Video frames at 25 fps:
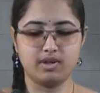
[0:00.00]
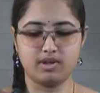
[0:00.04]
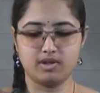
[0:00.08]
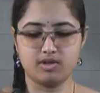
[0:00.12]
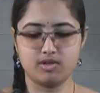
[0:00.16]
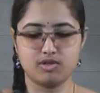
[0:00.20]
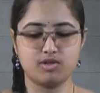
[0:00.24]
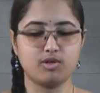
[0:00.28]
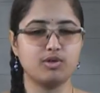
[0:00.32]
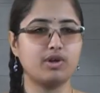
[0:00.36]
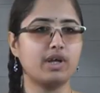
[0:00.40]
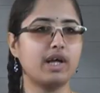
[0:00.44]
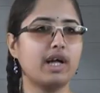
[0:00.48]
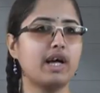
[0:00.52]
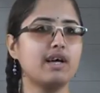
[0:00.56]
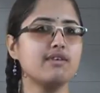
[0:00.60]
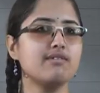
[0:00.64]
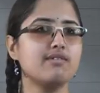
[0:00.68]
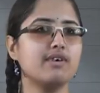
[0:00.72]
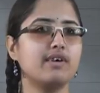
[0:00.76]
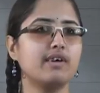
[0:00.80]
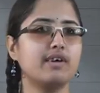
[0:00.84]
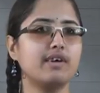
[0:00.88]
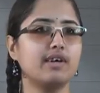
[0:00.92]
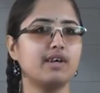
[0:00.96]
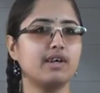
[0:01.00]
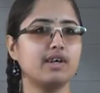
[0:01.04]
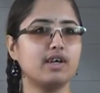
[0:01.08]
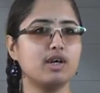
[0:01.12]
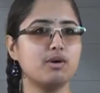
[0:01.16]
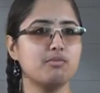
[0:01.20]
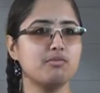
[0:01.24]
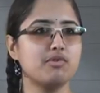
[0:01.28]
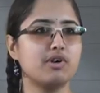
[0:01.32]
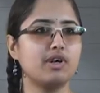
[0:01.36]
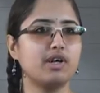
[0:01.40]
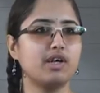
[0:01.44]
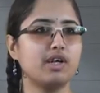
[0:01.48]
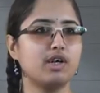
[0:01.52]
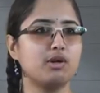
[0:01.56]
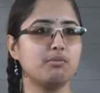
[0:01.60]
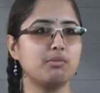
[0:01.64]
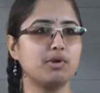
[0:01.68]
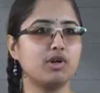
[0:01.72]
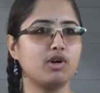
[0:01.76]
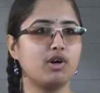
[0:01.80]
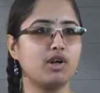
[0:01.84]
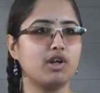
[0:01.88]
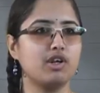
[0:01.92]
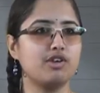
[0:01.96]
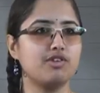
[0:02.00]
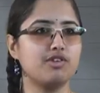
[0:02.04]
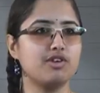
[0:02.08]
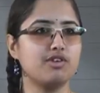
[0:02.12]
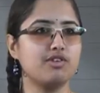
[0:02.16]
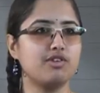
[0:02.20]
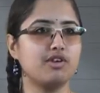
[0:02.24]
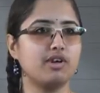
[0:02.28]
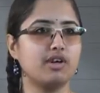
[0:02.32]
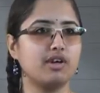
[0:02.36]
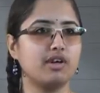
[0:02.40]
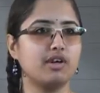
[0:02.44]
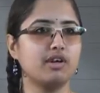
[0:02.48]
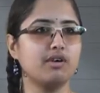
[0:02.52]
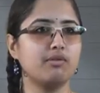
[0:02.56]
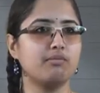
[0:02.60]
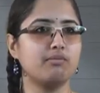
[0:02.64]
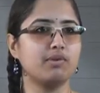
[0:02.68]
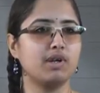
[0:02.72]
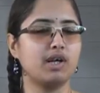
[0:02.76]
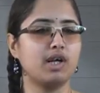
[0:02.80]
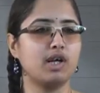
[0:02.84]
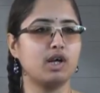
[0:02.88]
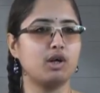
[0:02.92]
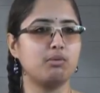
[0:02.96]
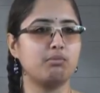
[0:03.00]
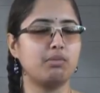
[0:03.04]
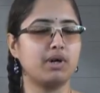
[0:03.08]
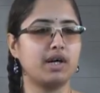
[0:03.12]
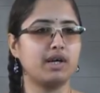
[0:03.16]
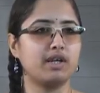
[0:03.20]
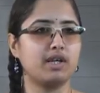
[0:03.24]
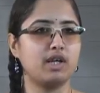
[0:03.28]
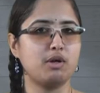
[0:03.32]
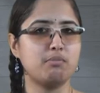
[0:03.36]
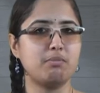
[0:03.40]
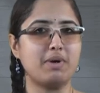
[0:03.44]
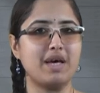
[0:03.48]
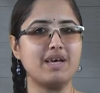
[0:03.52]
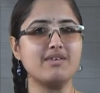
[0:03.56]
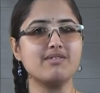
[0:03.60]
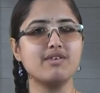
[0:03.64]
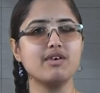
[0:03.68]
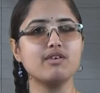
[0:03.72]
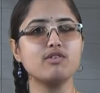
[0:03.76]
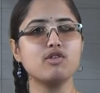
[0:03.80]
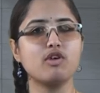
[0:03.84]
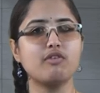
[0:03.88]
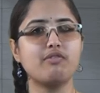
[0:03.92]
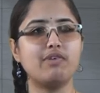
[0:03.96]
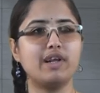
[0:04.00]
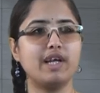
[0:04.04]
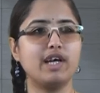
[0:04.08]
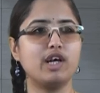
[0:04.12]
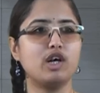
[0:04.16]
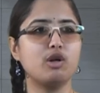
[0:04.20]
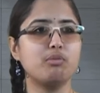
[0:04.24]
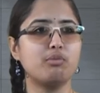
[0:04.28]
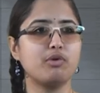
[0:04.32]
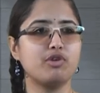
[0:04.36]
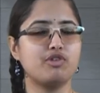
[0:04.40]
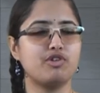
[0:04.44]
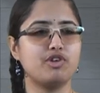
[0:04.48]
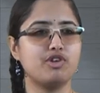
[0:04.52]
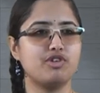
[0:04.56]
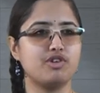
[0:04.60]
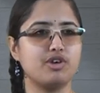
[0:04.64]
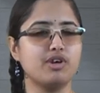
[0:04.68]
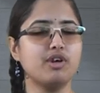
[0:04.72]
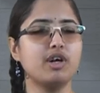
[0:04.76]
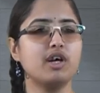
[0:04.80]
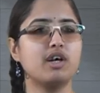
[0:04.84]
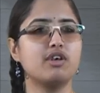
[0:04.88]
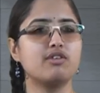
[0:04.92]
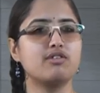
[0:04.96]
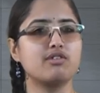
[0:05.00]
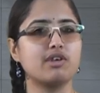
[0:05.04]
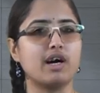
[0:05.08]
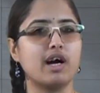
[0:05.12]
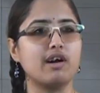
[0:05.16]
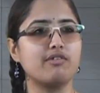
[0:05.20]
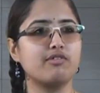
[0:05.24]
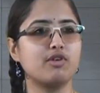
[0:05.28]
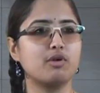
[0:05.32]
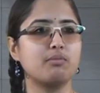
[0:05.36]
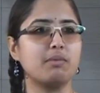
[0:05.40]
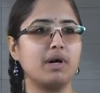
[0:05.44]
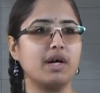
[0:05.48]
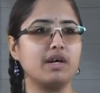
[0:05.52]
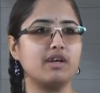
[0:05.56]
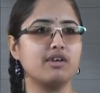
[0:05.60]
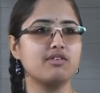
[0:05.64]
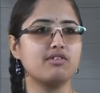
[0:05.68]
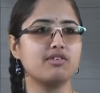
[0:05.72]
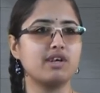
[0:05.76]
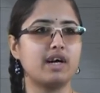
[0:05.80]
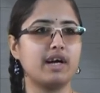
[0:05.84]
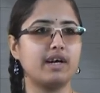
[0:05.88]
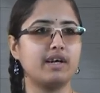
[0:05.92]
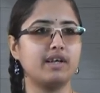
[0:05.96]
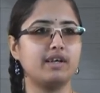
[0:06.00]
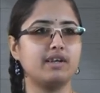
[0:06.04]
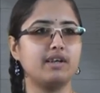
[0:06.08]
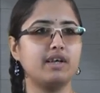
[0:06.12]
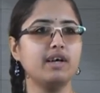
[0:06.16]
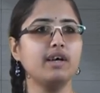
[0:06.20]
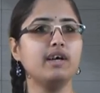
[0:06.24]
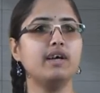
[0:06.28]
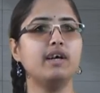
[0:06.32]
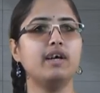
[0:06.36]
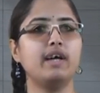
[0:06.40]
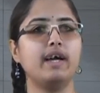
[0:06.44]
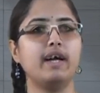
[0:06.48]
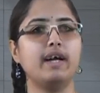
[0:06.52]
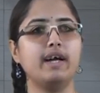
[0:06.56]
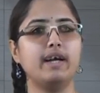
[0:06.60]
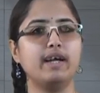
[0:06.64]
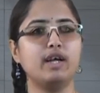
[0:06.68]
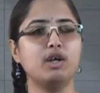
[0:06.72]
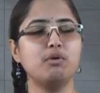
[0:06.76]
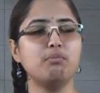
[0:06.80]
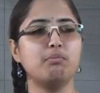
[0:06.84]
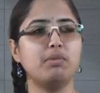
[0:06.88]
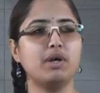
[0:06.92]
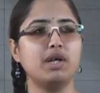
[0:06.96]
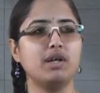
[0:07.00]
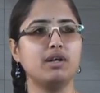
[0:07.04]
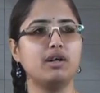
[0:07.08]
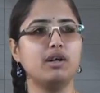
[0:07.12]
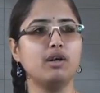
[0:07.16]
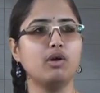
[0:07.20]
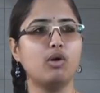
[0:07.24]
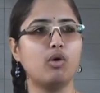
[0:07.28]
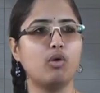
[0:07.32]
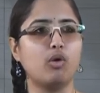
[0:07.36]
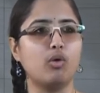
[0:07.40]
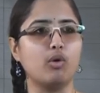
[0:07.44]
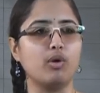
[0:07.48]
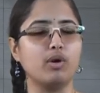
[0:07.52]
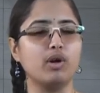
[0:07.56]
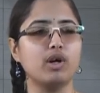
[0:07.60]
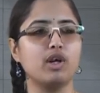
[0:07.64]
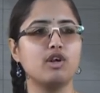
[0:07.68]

So there are certain terms and terminologies here, but the basics of legal procedure start from understanding the Indian Penal Code.